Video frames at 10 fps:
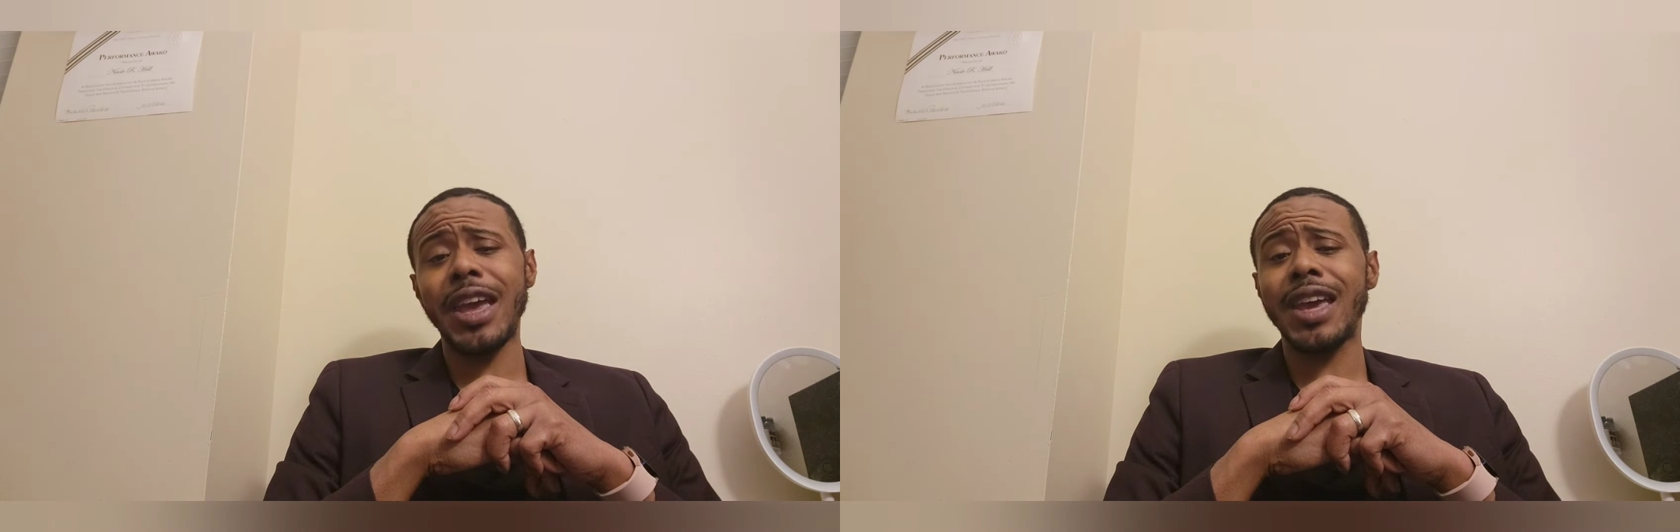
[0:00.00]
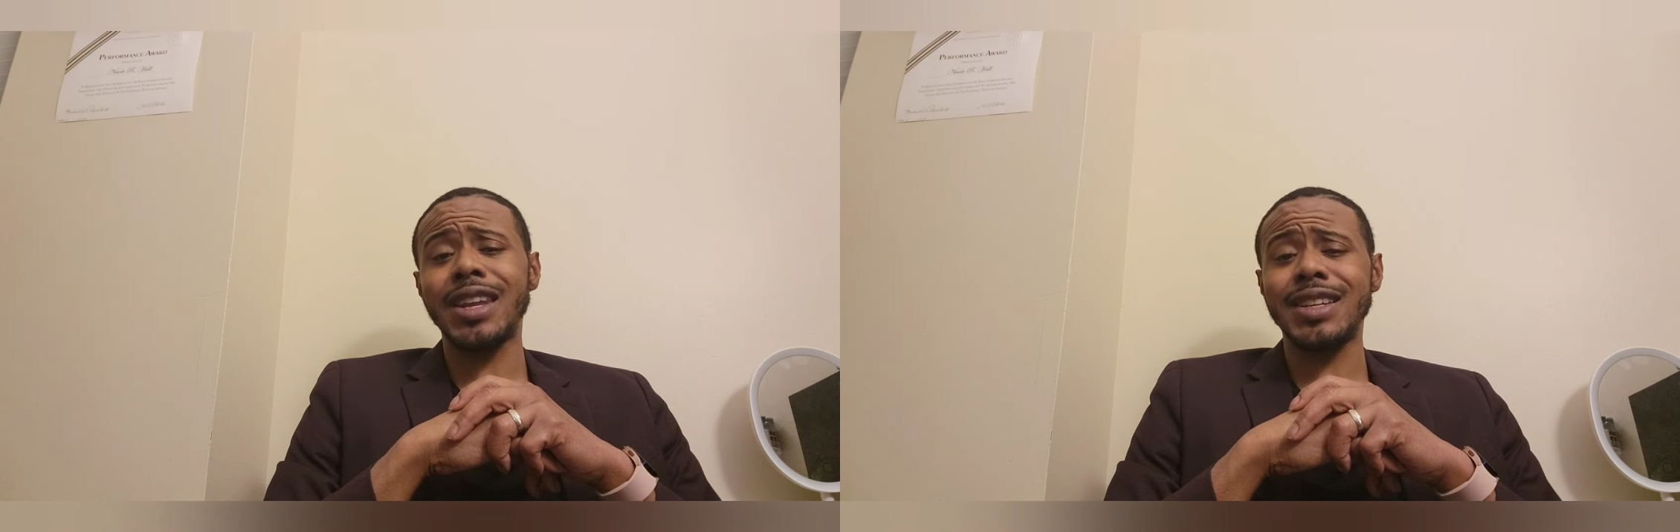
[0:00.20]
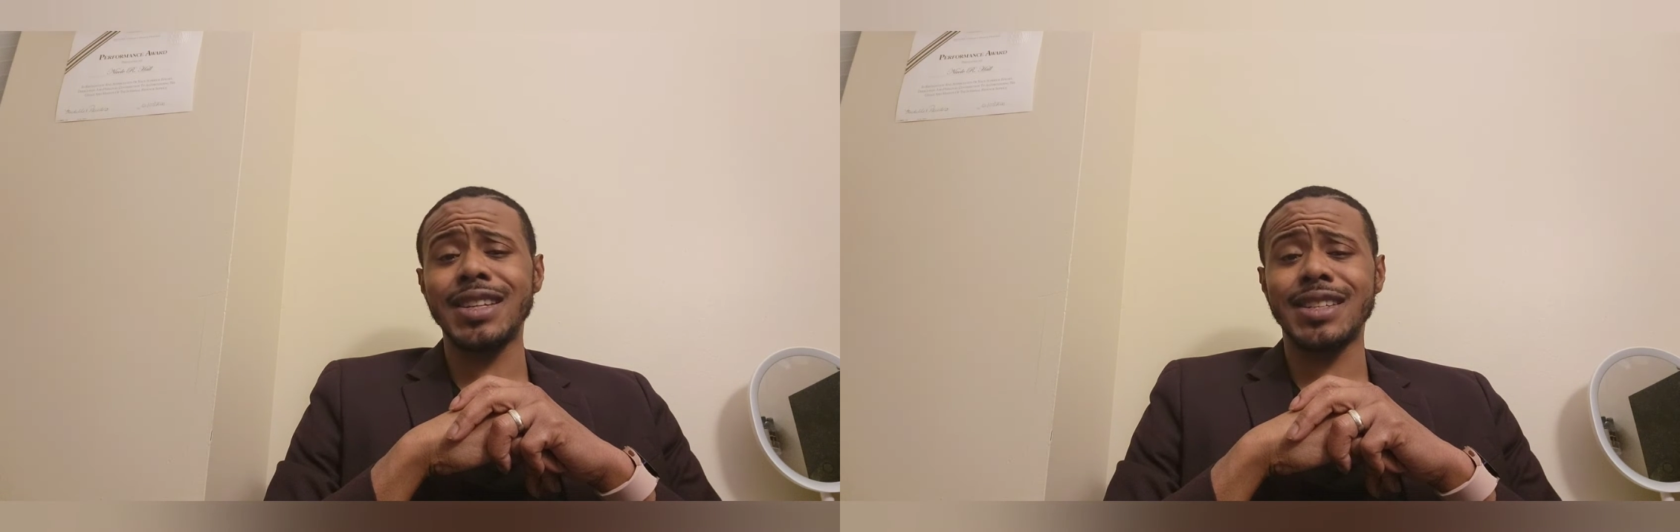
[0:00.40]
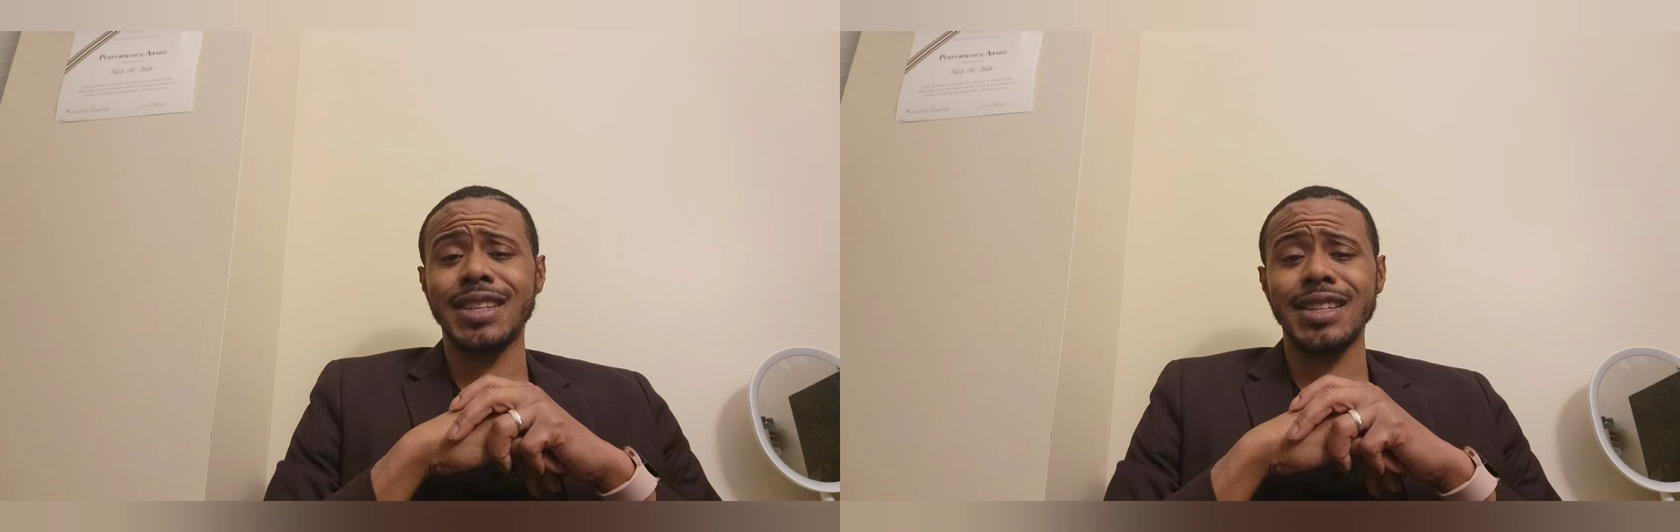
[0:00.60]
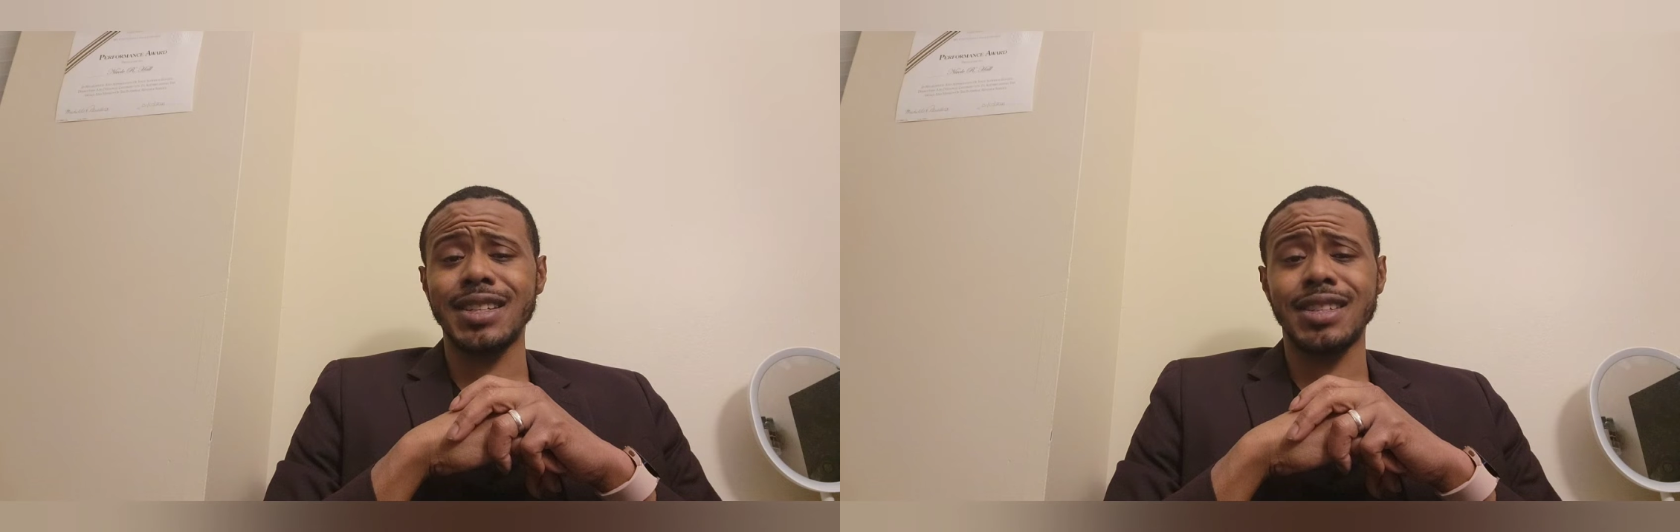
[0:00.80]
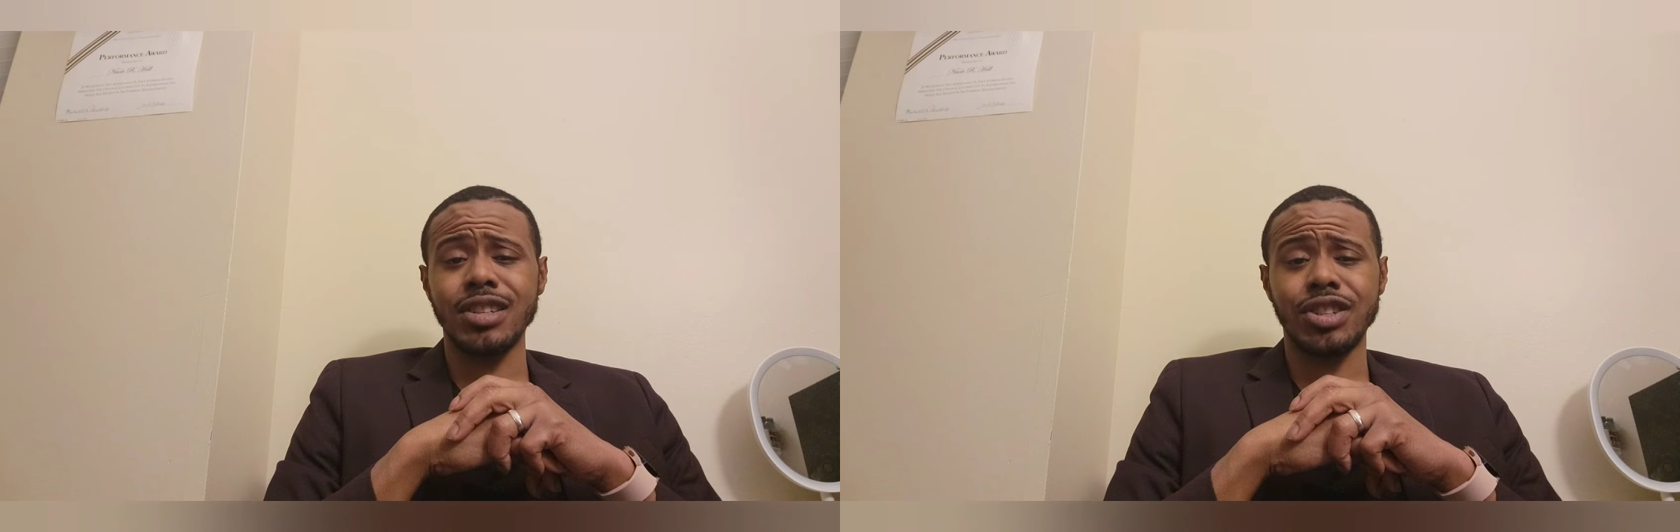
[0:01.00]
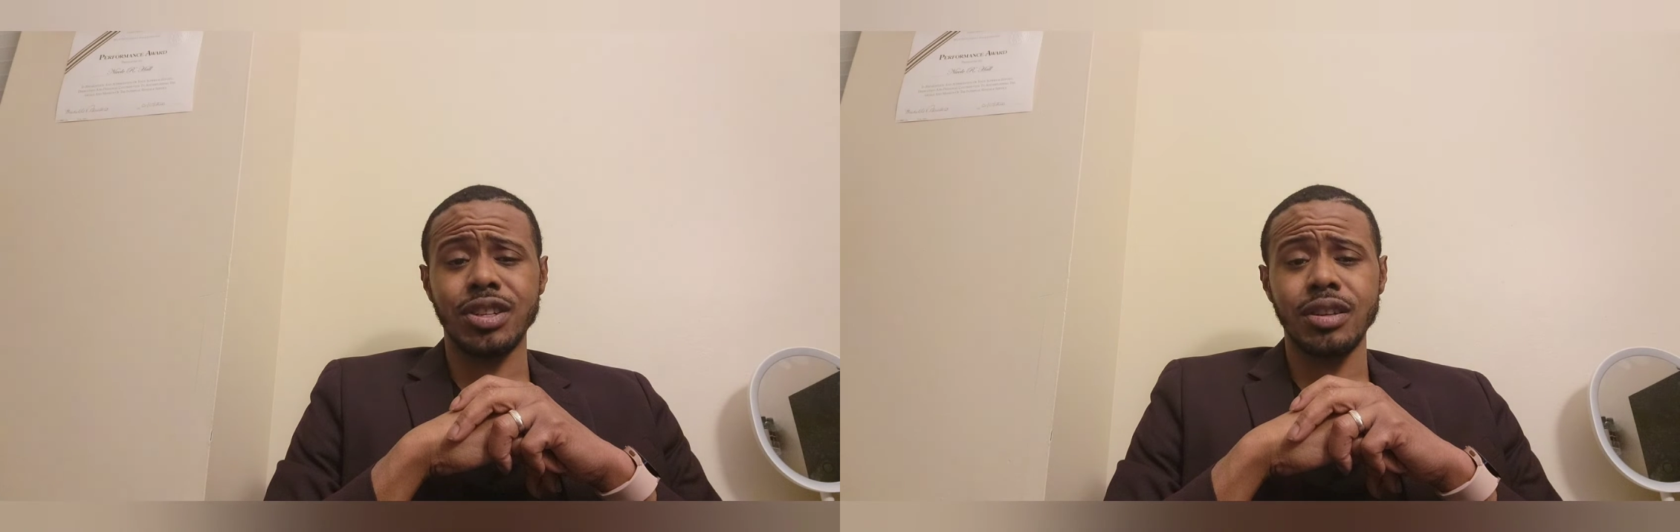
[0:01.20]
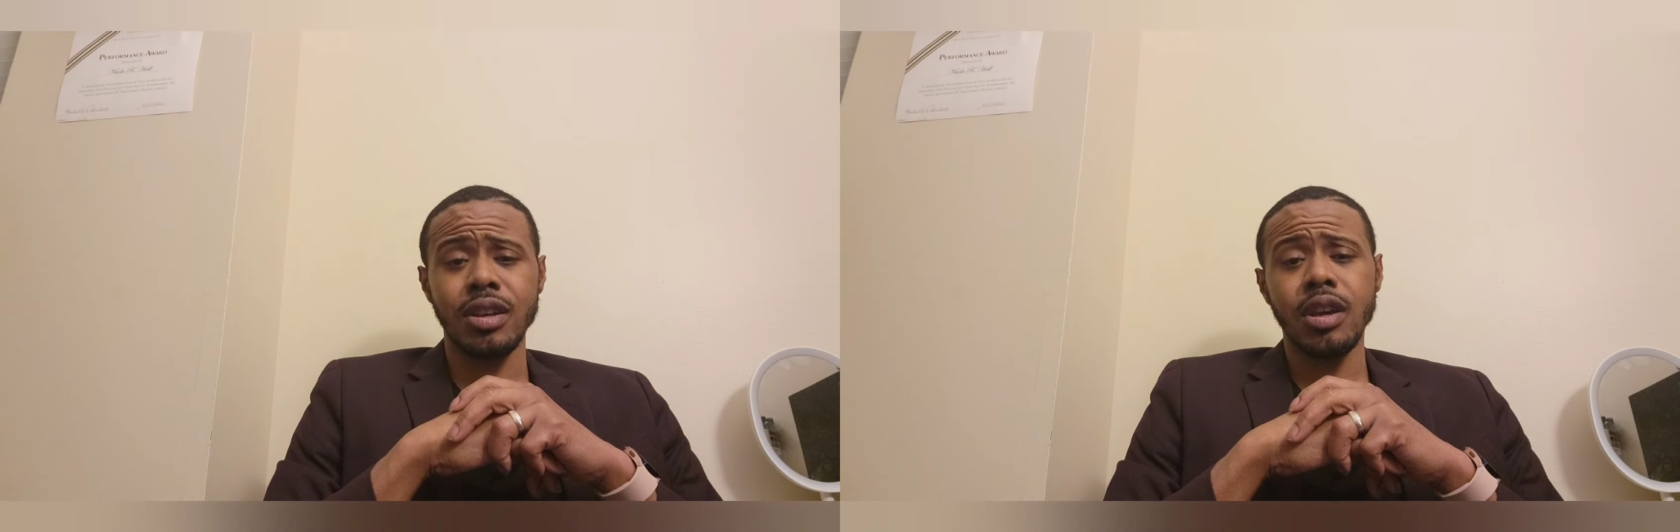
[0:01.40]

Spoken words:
and an instant decision,